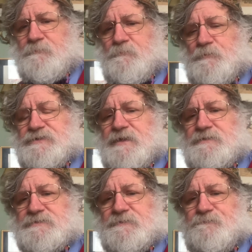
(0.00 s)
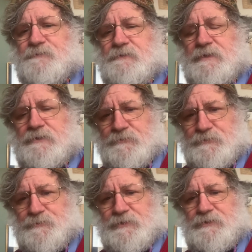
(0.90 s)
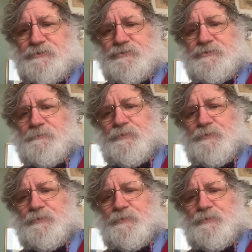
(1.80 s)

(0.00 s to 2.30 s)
retains a very good relationship